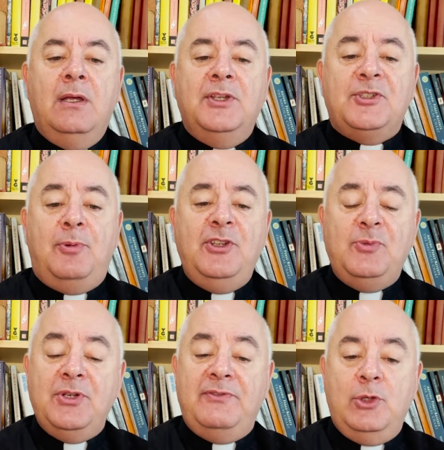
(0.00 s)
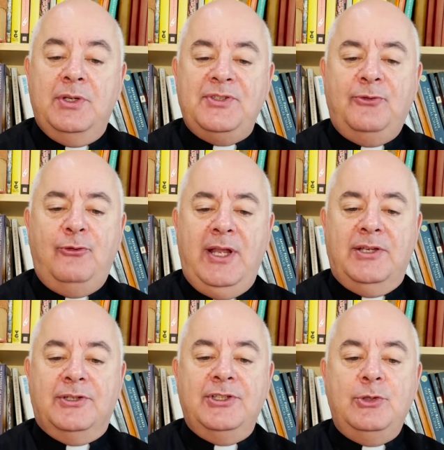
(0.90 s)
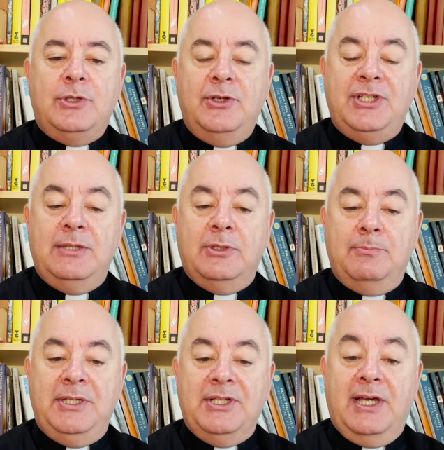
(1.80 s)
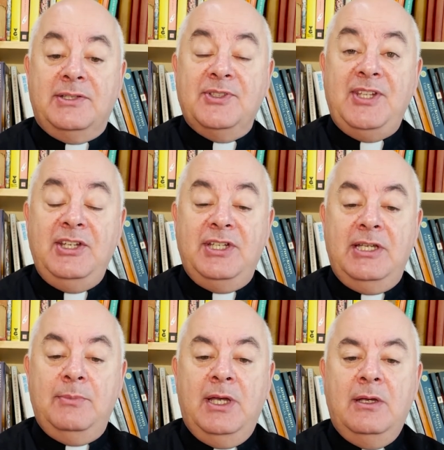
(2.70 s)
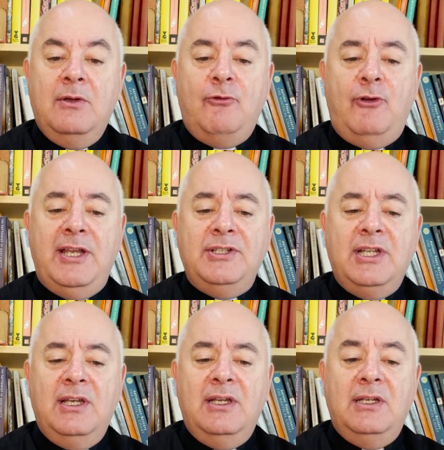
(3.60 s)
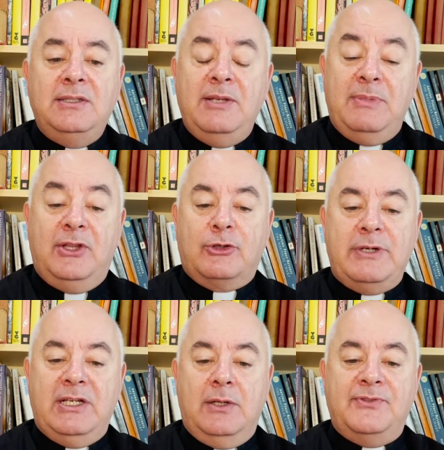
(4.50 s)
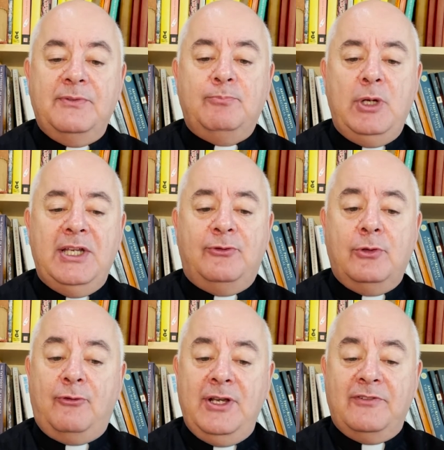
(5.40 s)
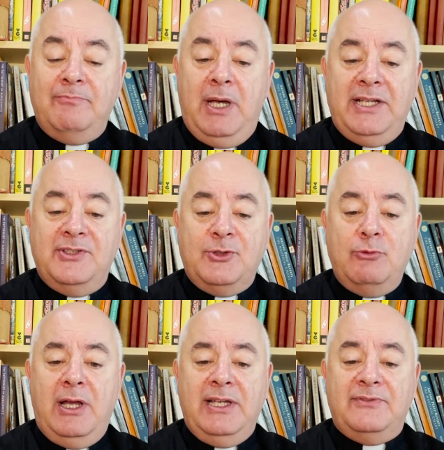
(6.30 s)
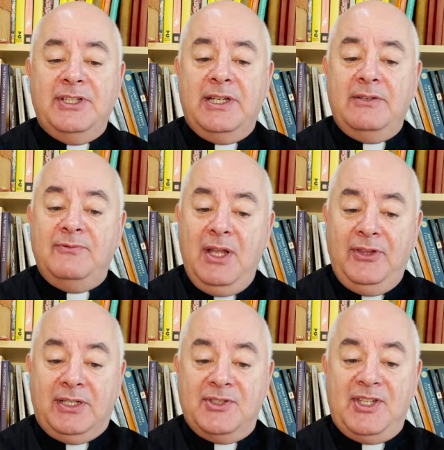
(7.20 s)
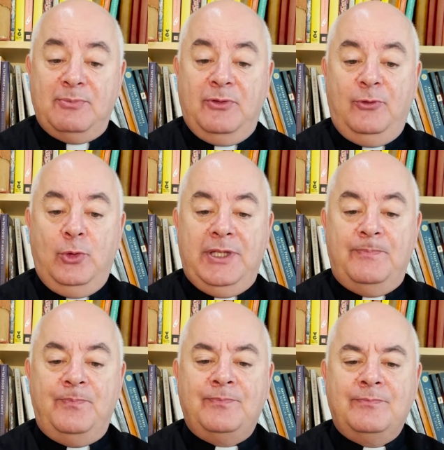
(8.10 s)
"Suppose one of you has a friend, and you go to him at midnight and say to him, 'Friend, lend me 3 loaves of bread, for a friend of mine has arrived, and I have nothing to set before him.'